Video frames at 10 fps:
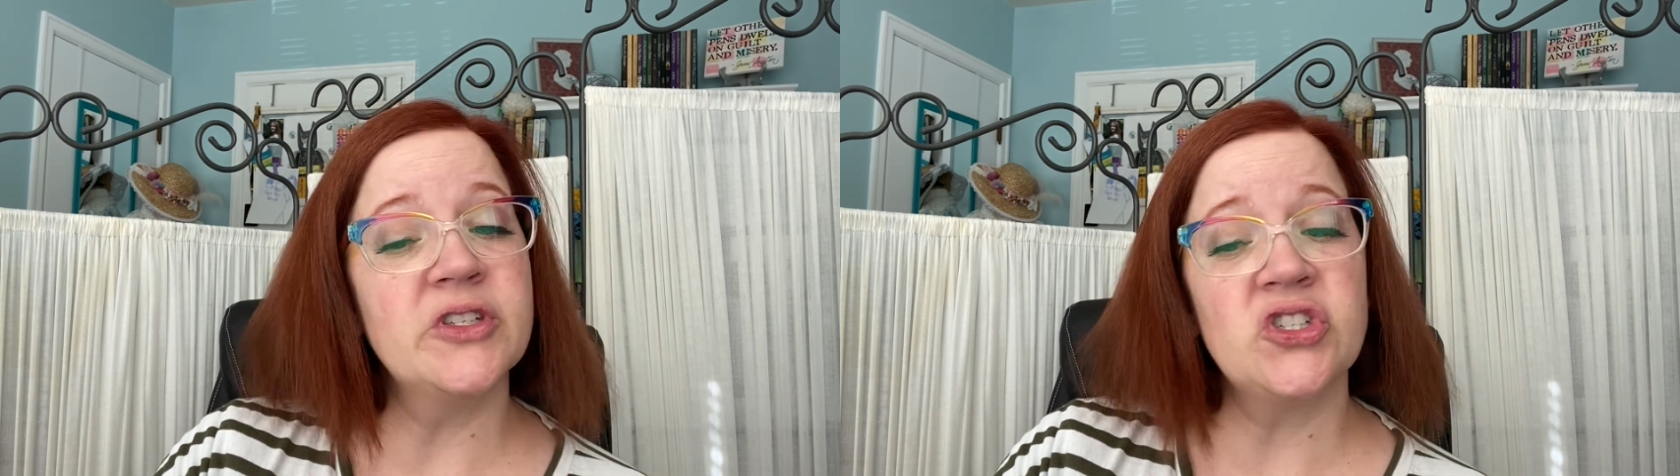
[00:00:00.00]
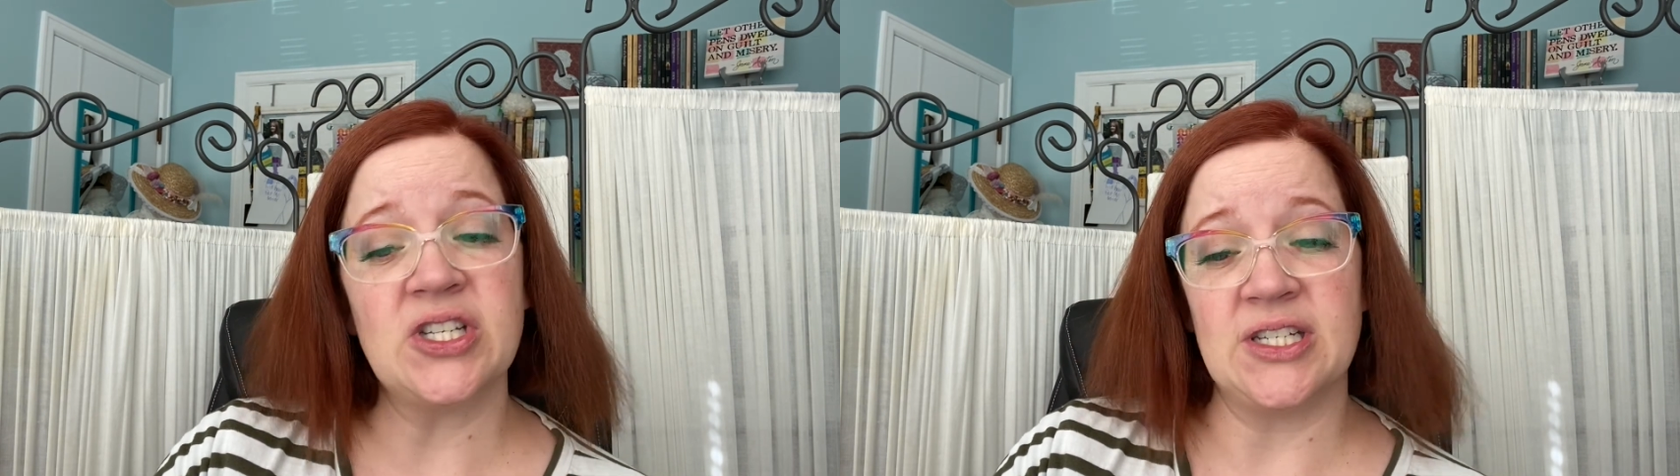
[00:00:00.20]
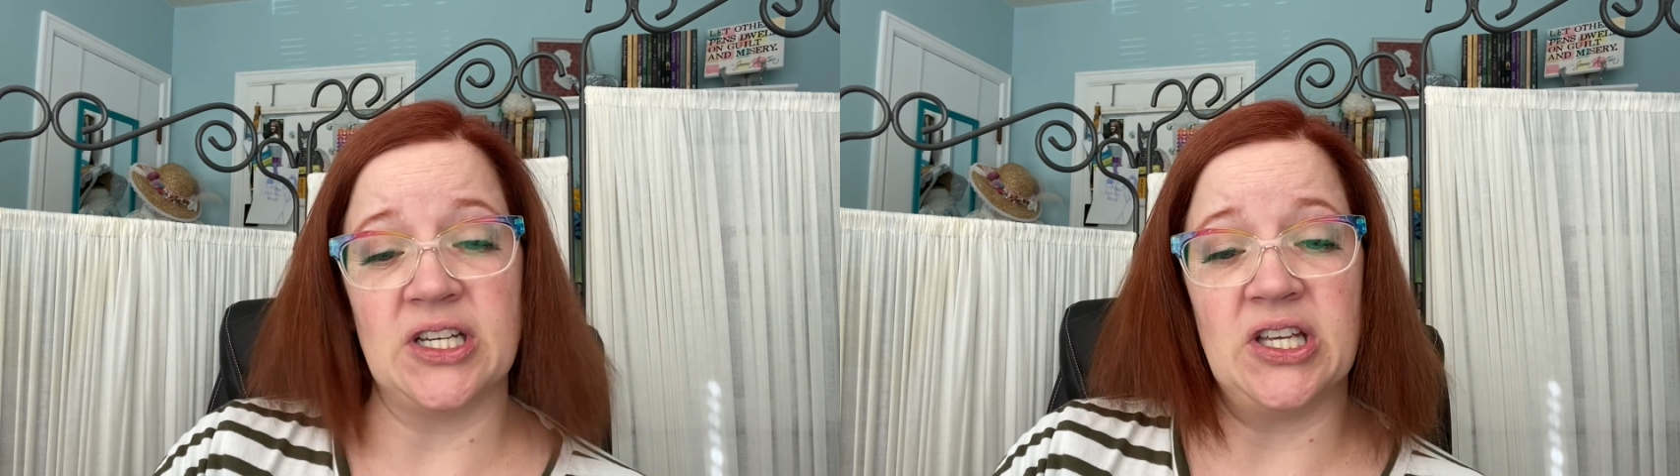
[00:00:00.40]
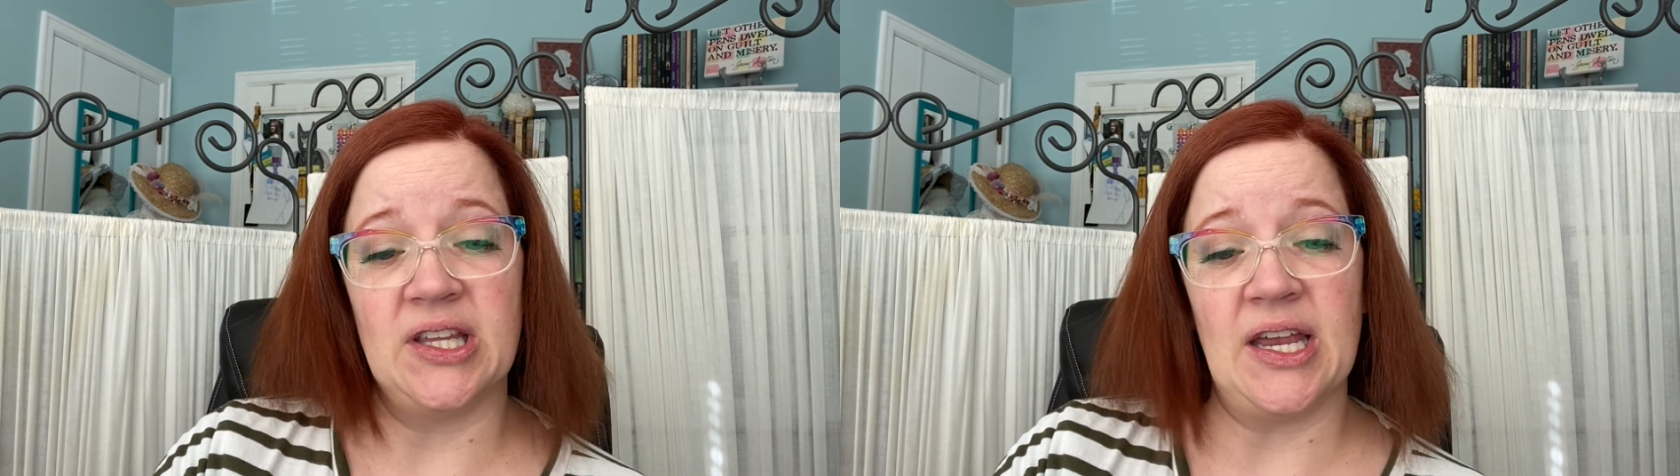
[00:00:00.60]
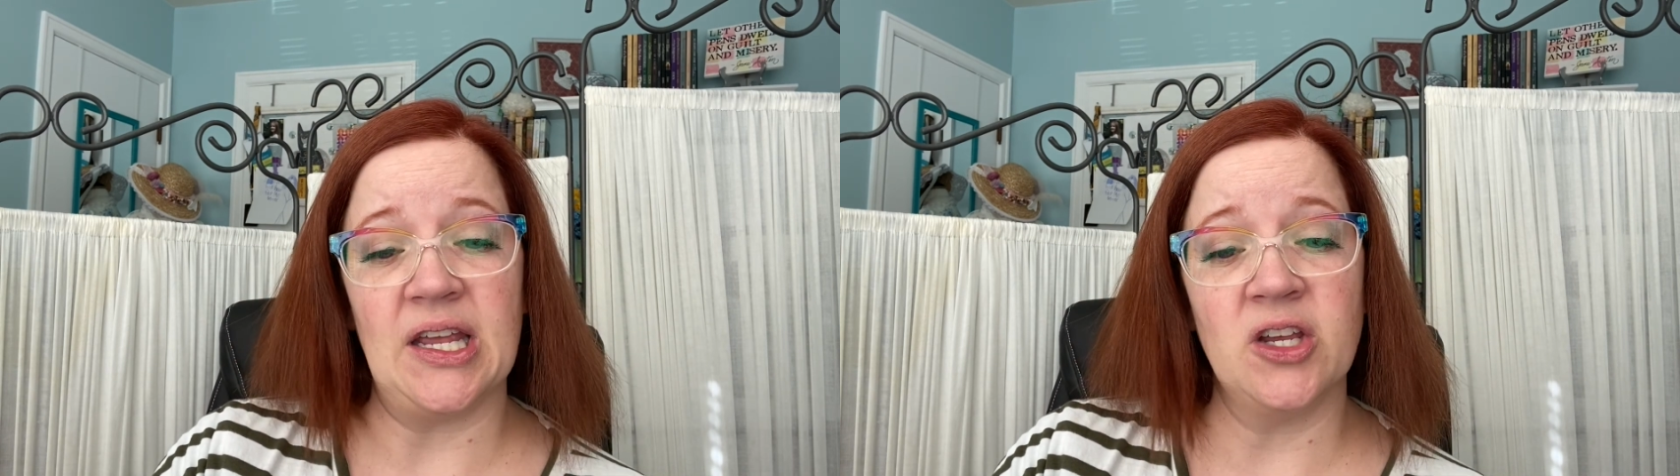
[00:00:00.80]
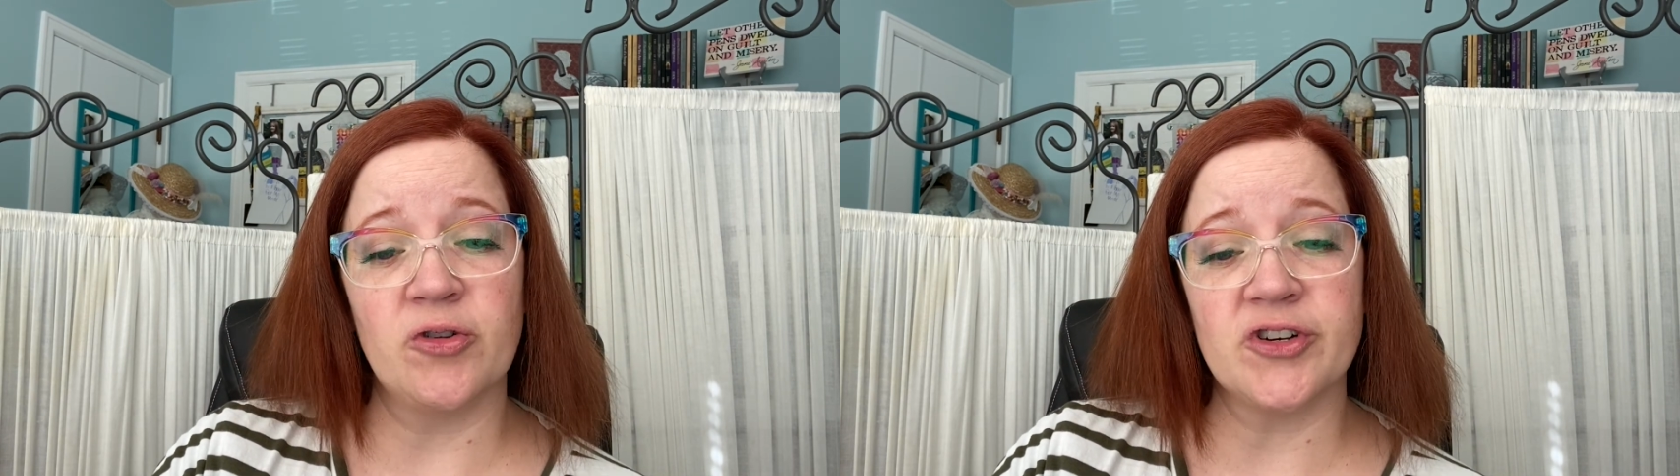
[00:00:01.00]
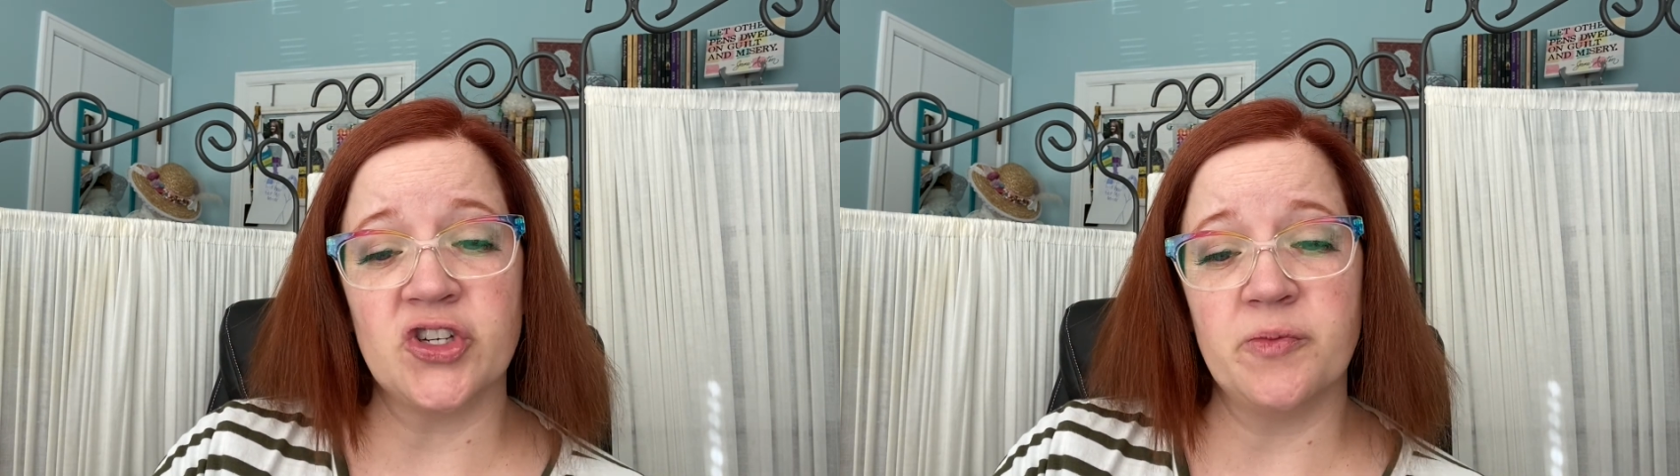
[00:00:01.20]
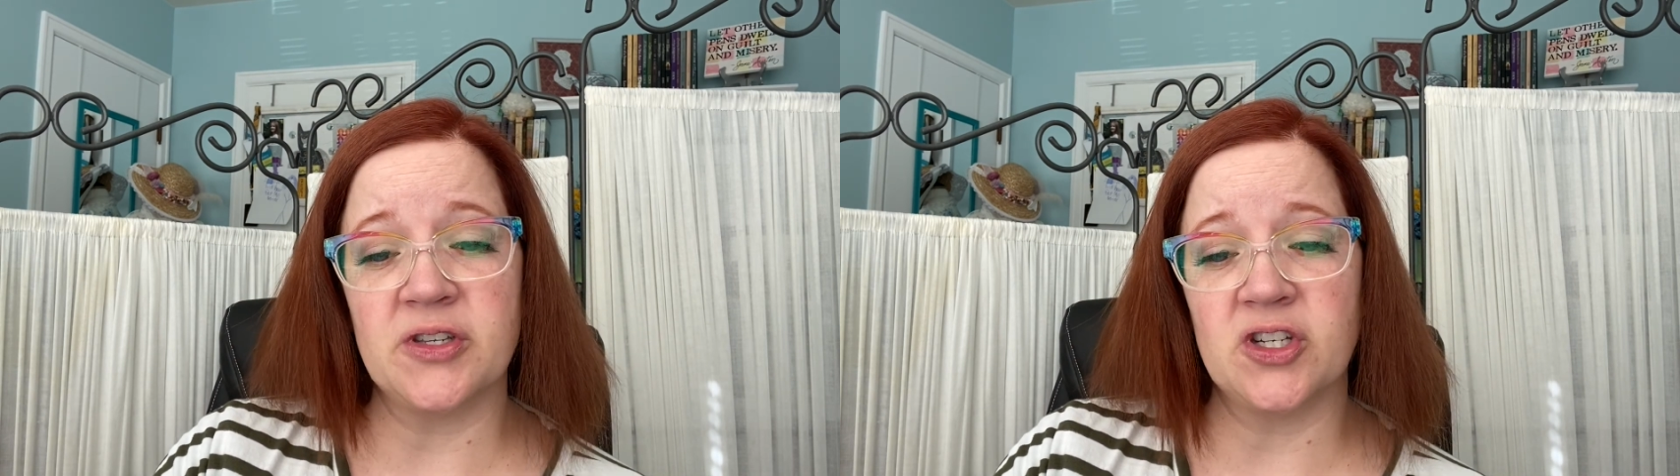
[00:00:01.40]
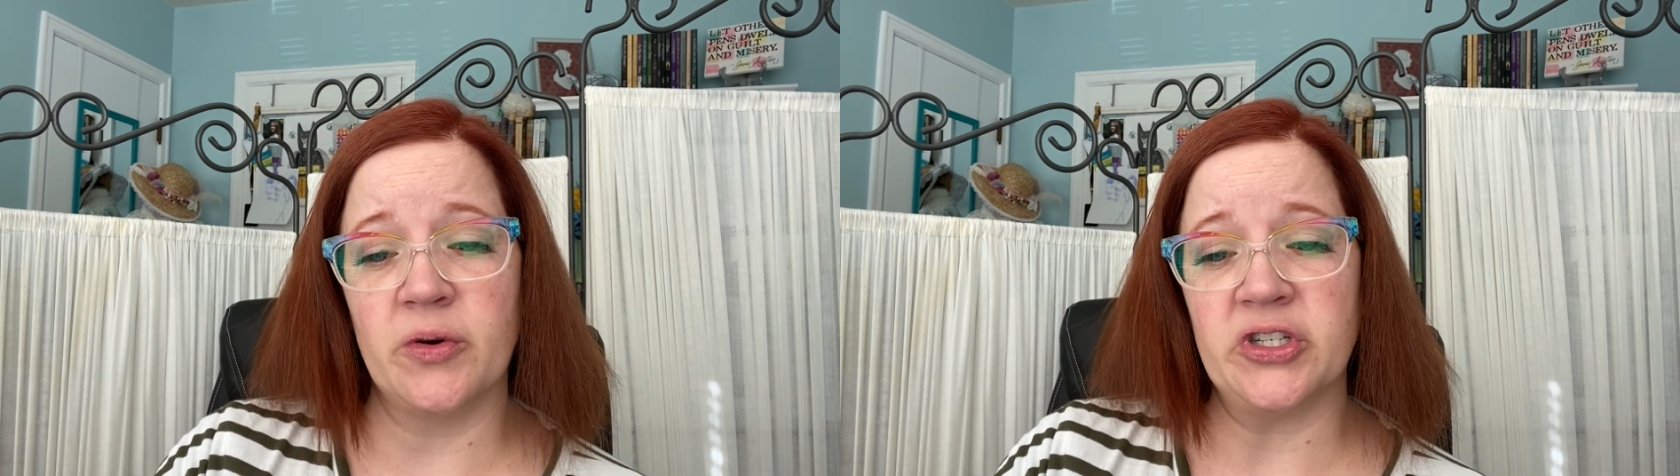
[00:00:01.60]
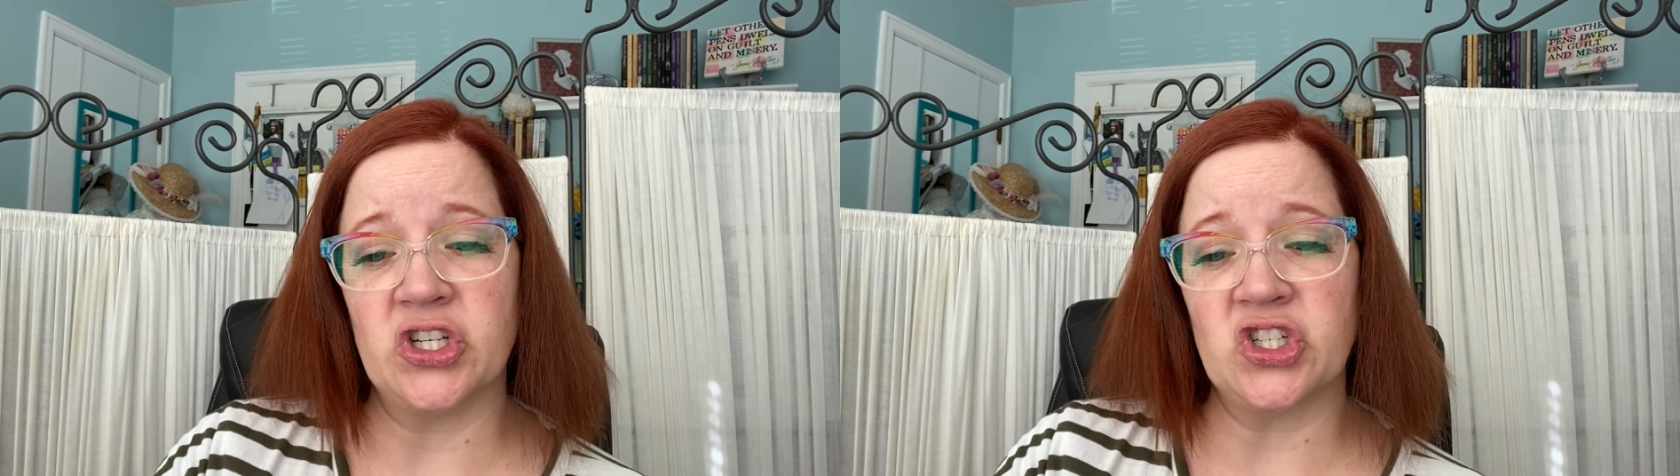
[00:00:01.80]
gesticulating in order to bestow
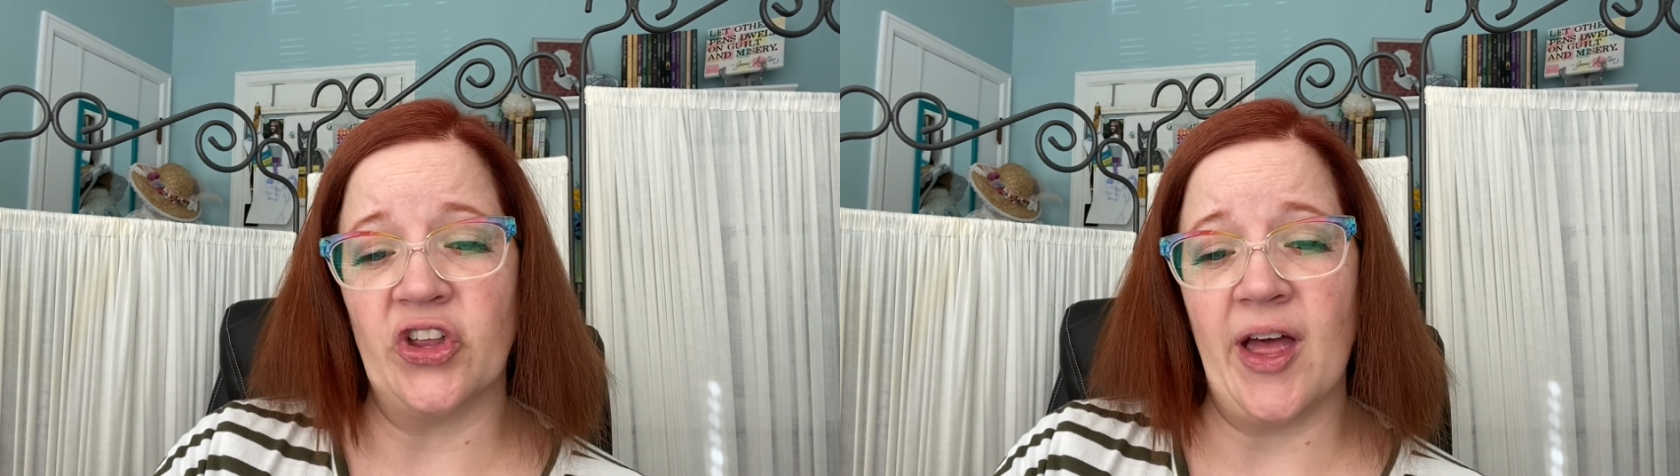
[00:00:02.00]
additional